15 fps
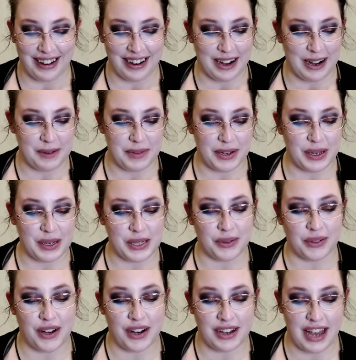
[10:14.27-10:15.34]
Um, not
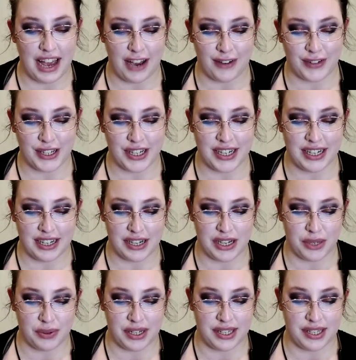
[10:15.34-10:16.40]
too long after,
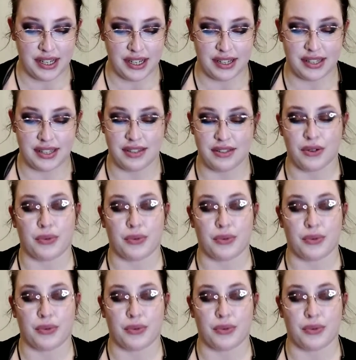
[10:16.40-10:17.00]
1926,